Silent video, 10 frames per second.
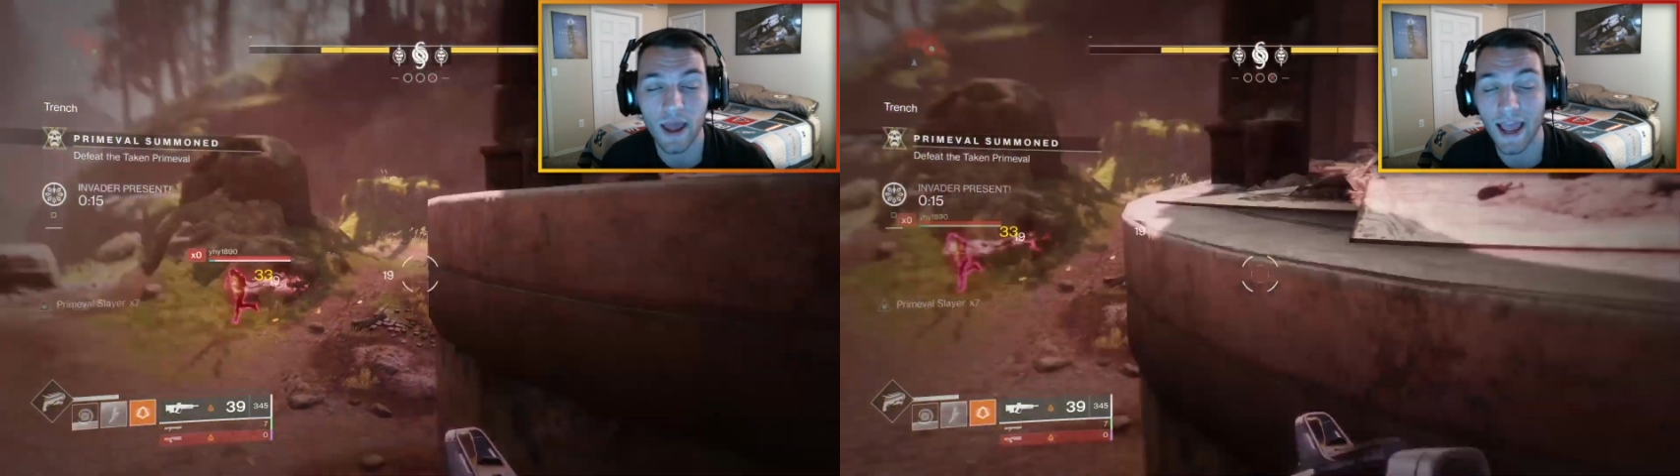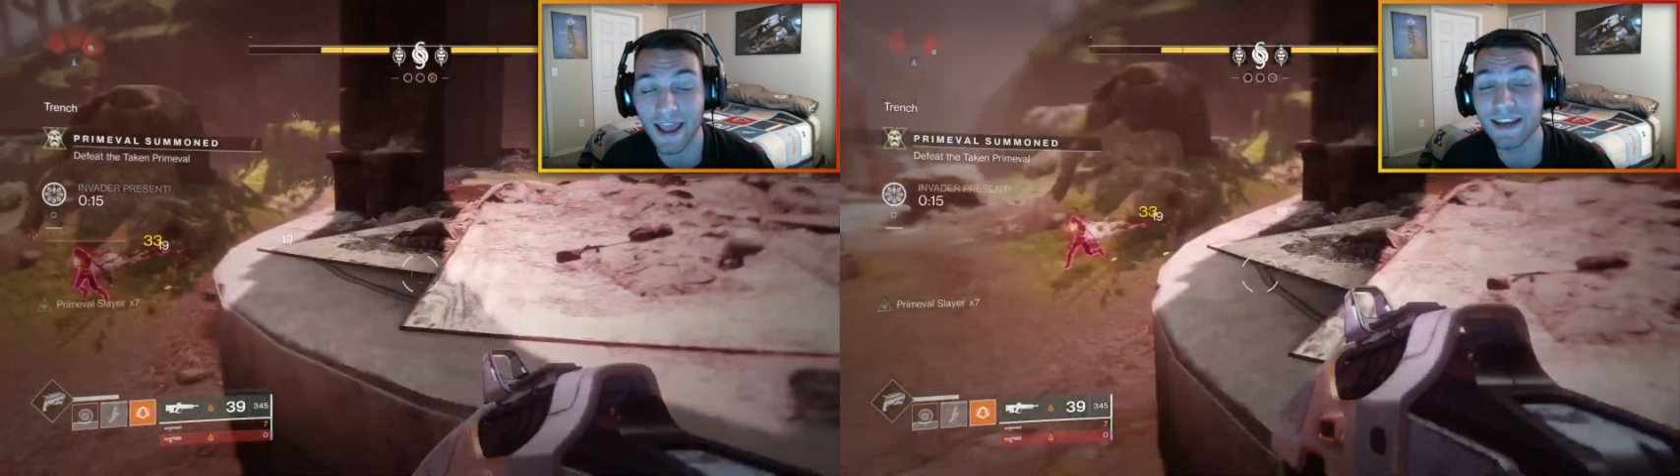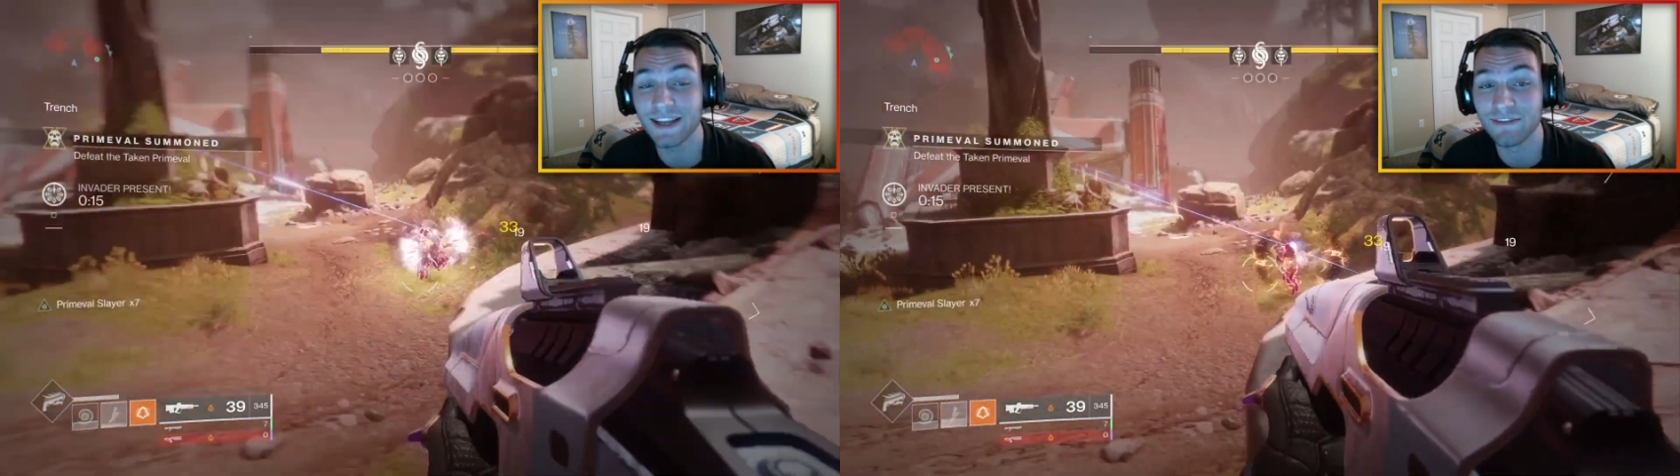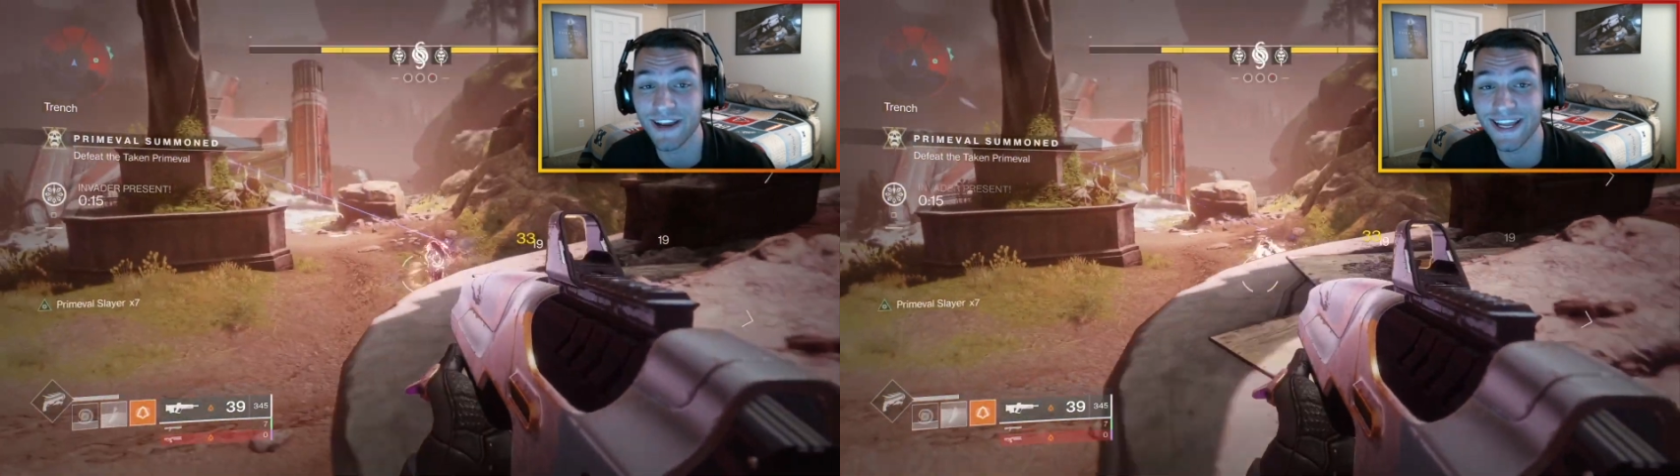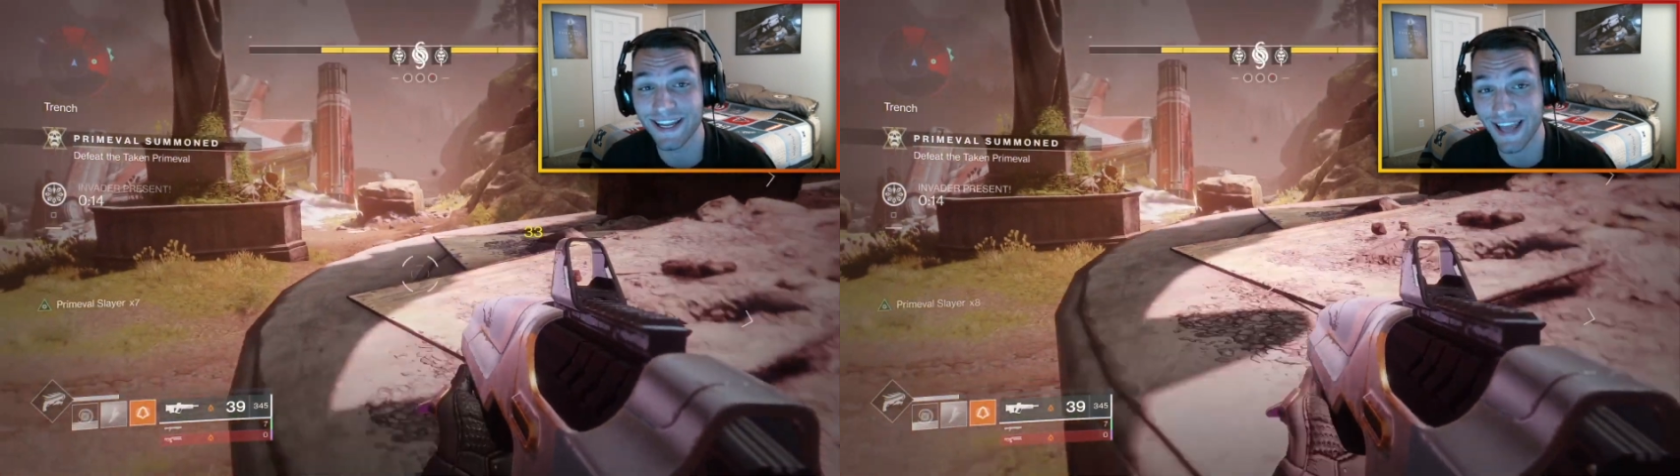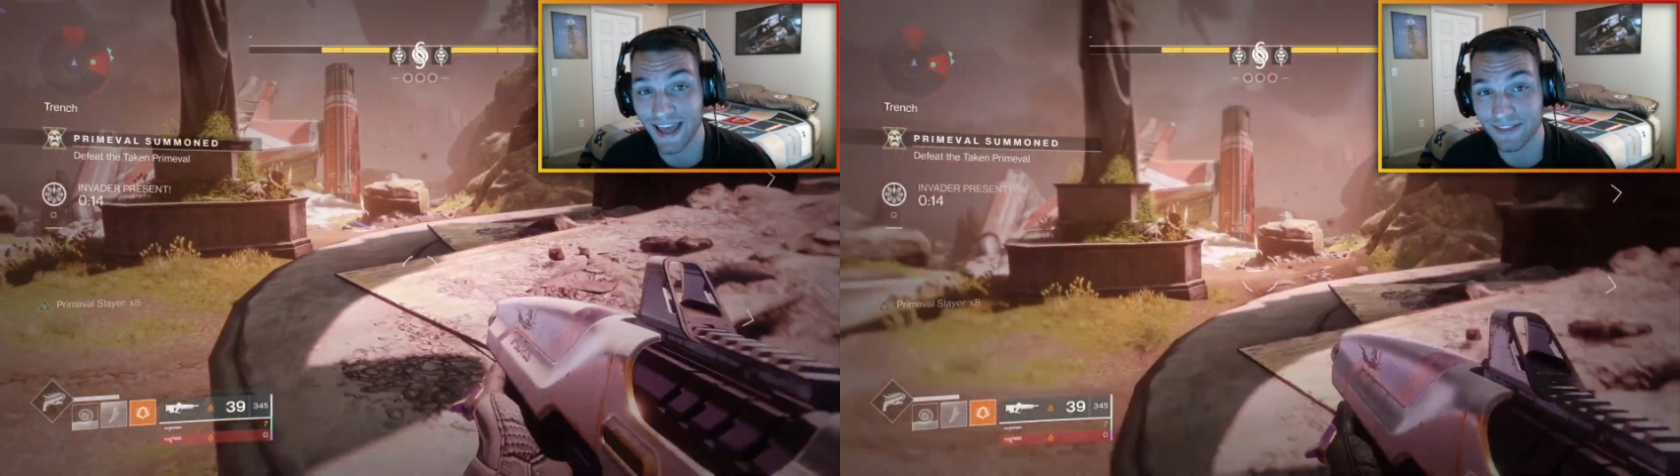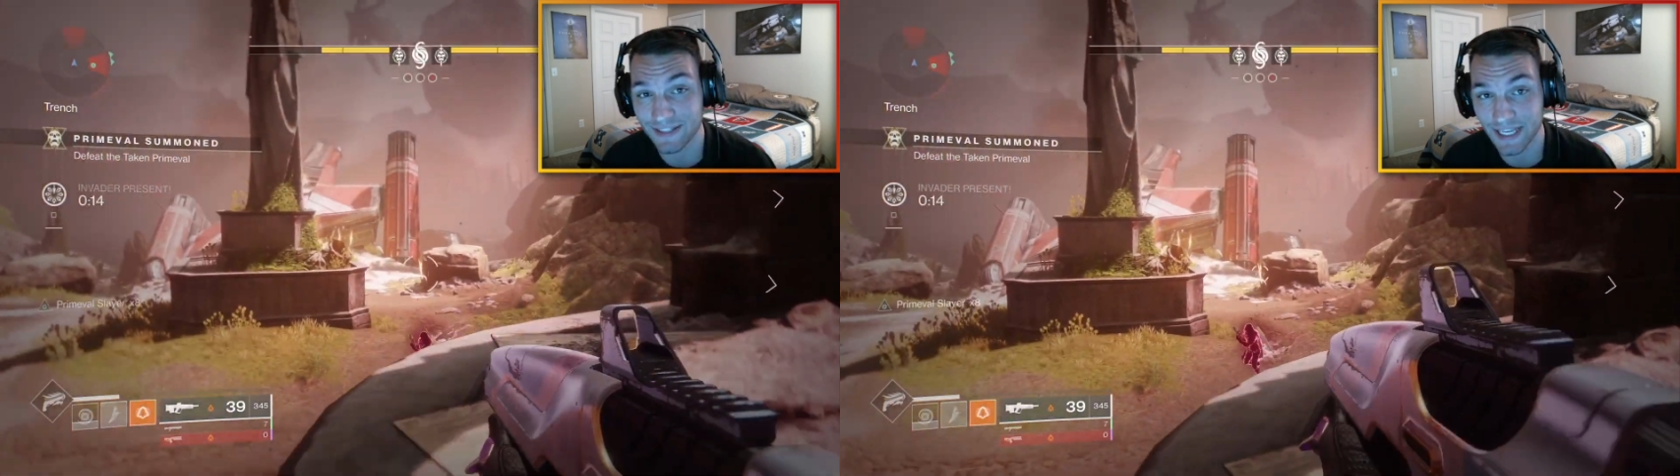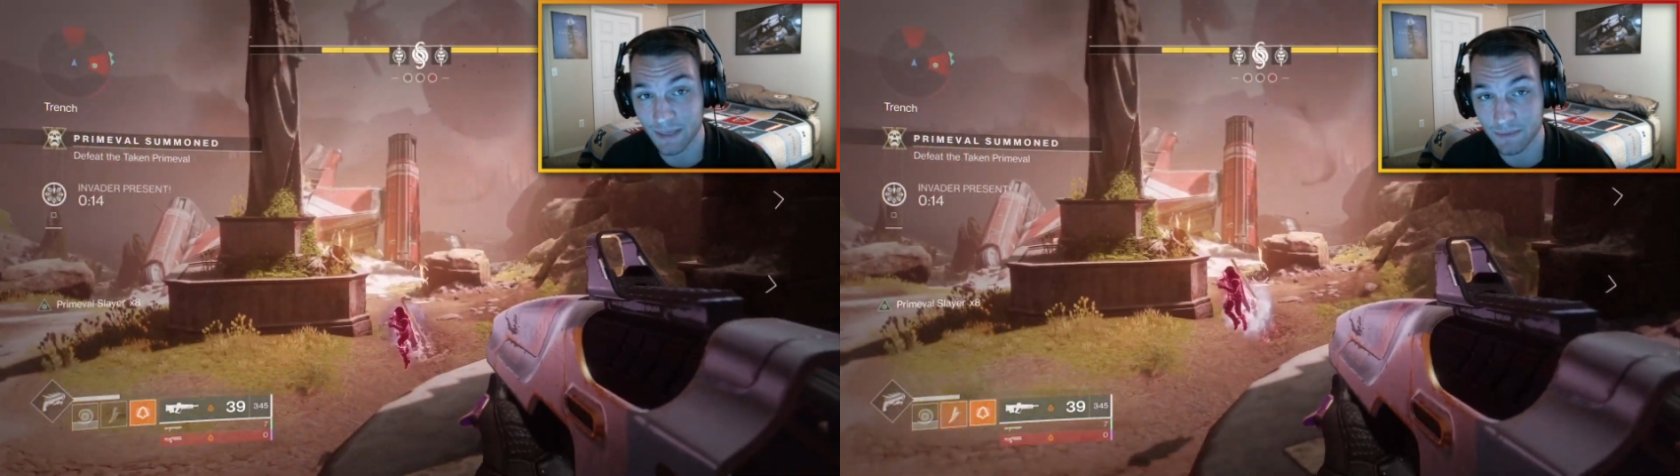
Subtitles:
and invading at the same